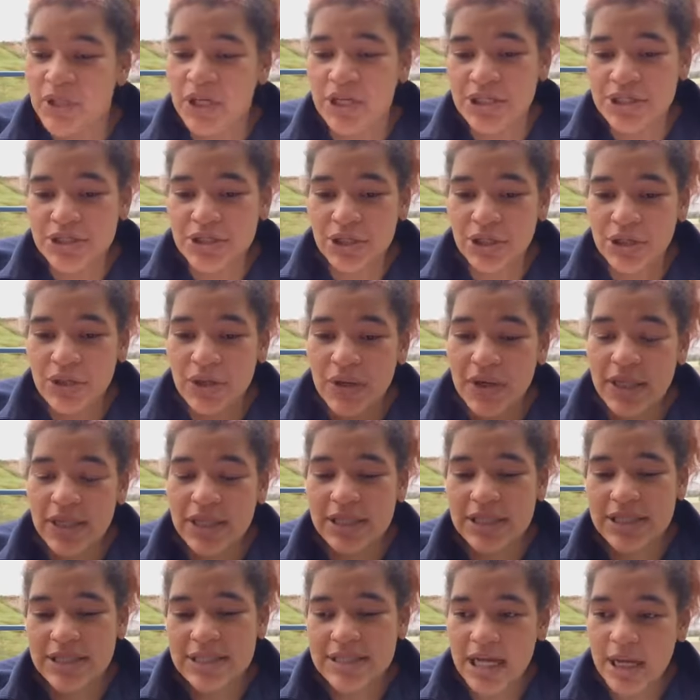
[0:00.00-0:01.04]
So
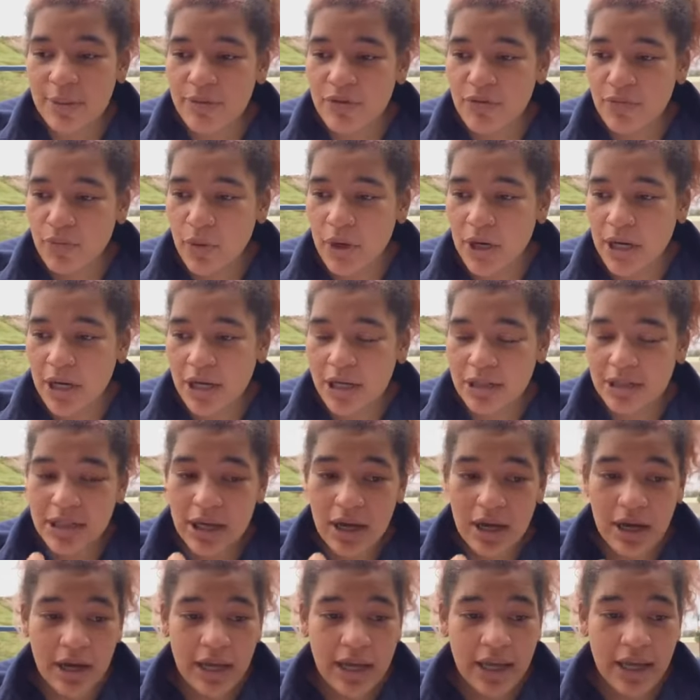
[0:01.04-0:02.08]
the type of work
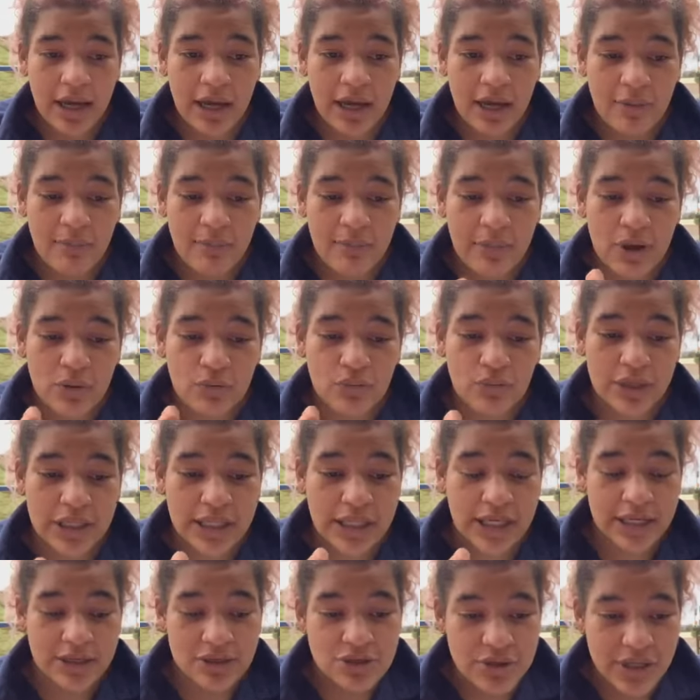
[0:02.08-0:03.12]
that I am
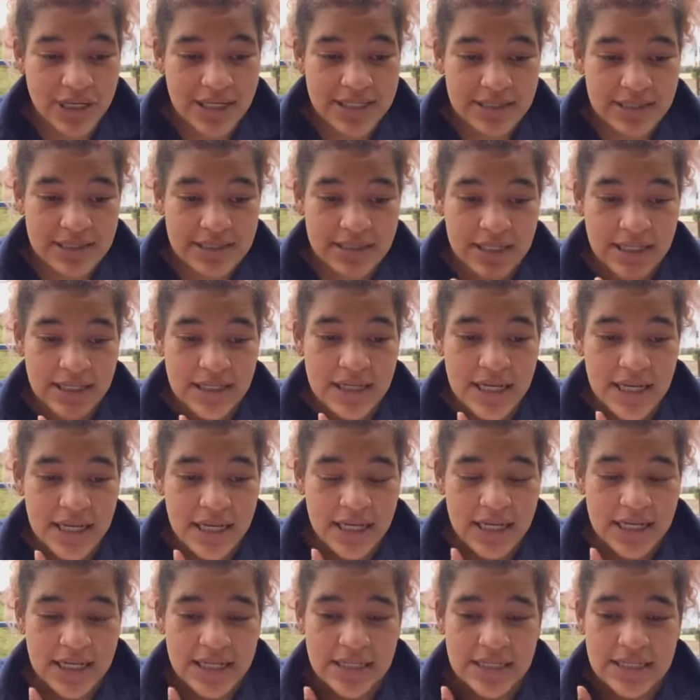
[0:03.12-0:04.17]
really interested in
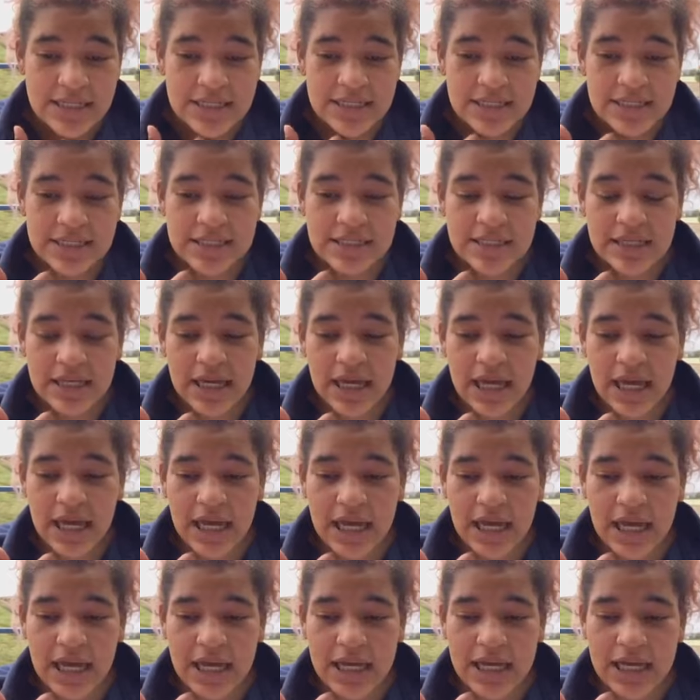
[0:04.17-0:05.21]
is
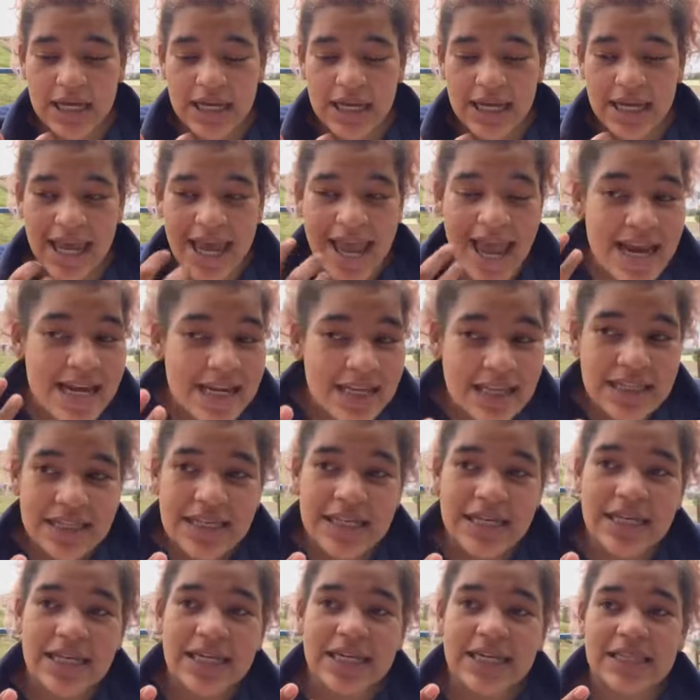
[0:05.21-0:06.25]

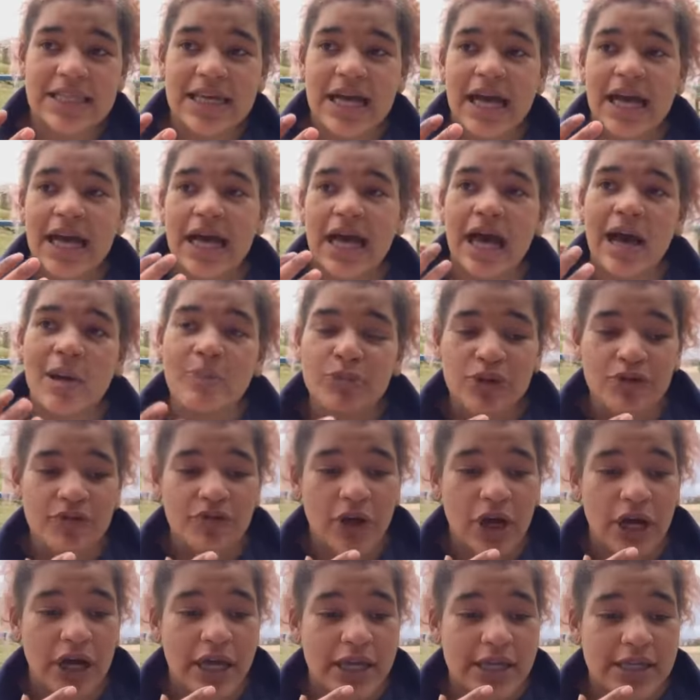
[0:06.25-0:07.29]
anything that
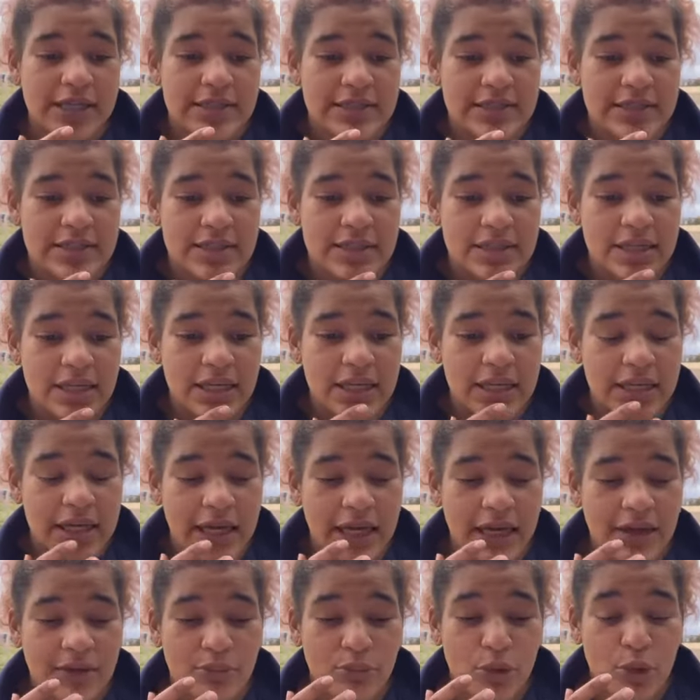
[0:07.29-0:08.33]
amplifies
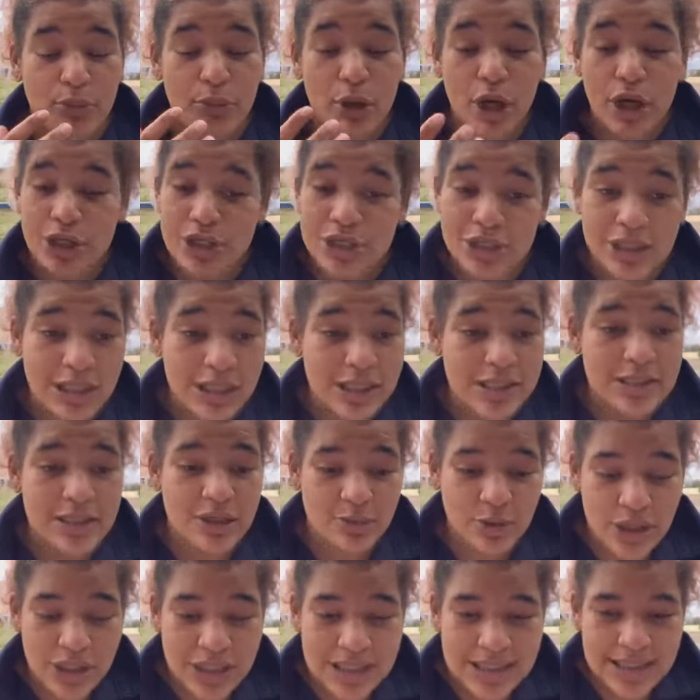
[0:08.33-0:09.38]
marginalised
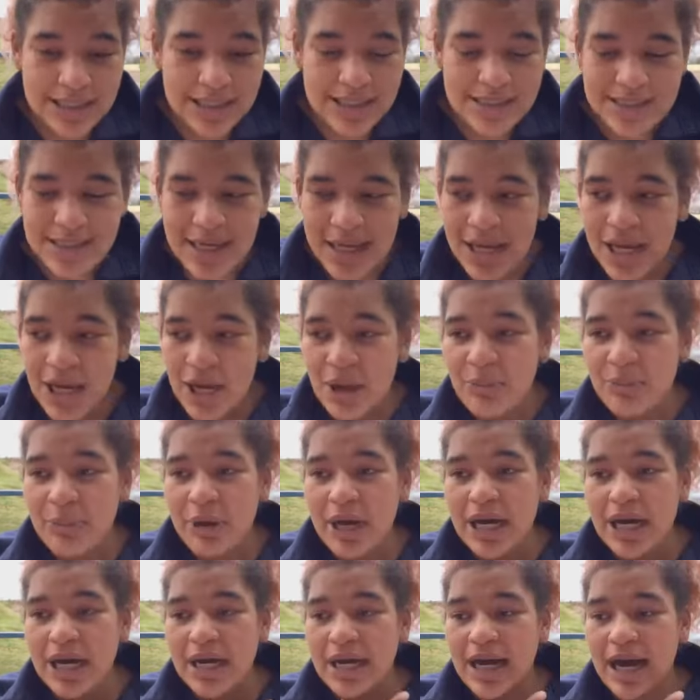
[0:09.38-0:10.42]
communities,
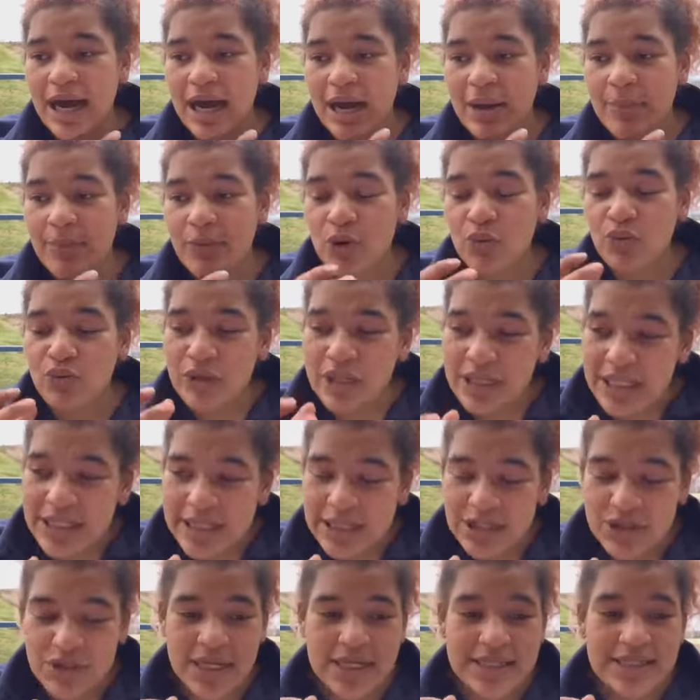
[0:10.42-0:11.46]
but I'm really
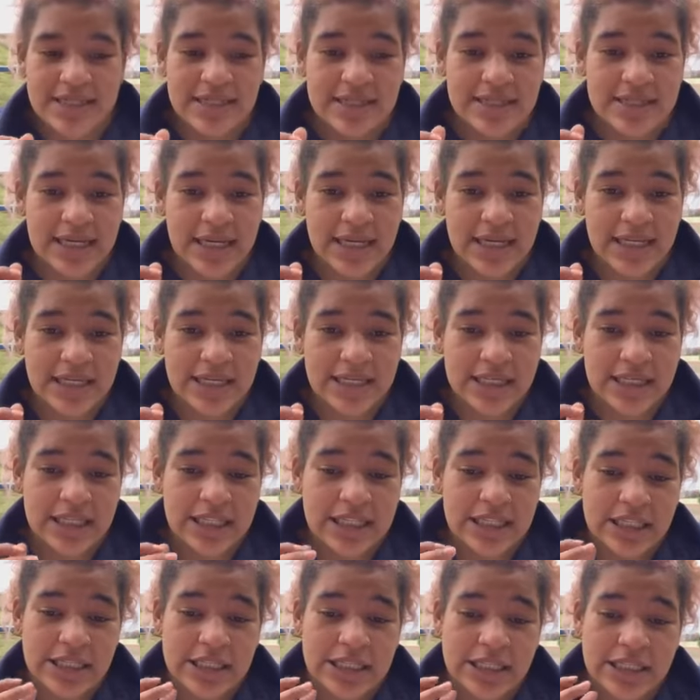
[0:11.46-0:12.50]
interested in
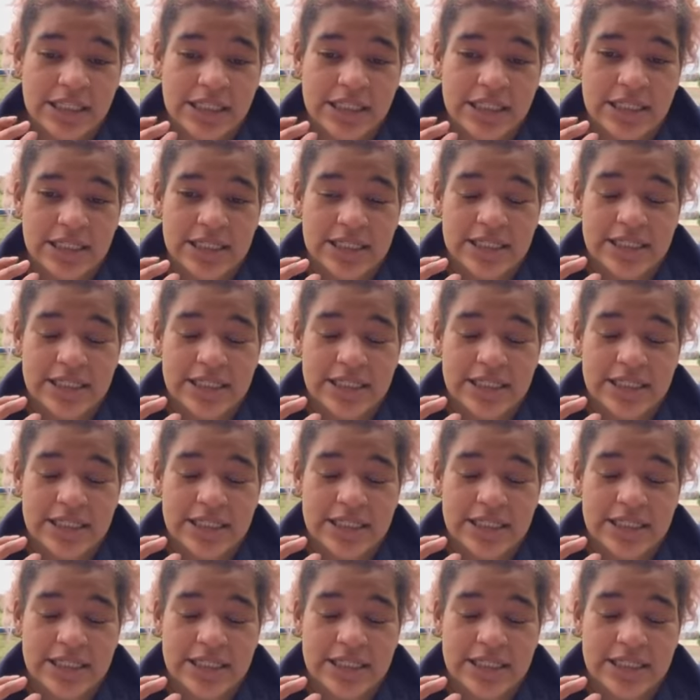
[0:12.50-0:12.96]
the